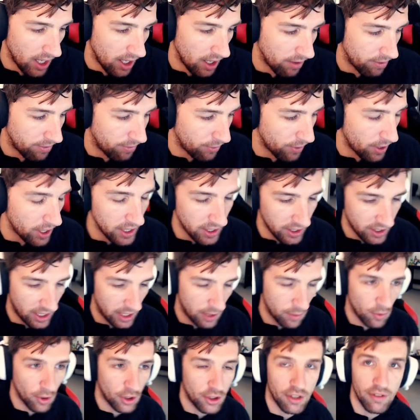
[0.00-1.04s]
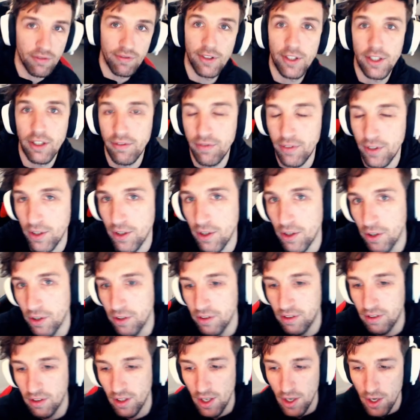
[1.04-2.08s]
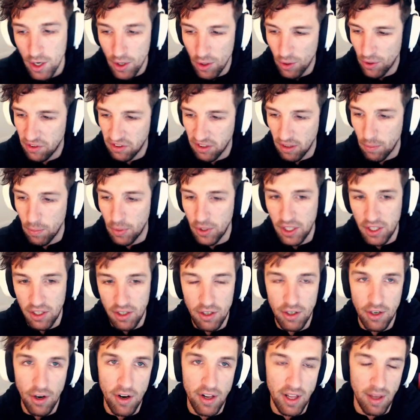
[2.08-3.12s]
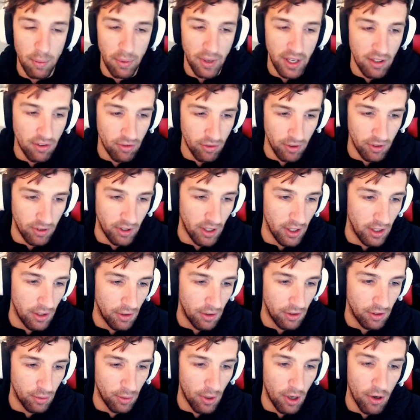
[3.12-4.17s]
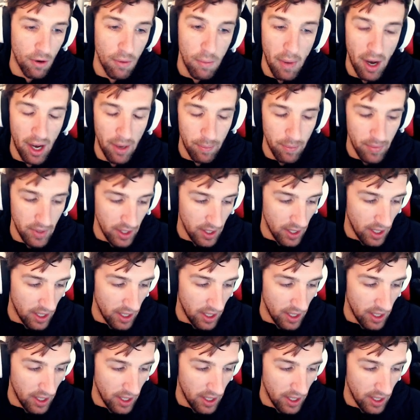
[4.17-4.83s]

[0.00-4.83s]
a friend can watch a VOD of yours or somebody you know that plays Runeterra as well might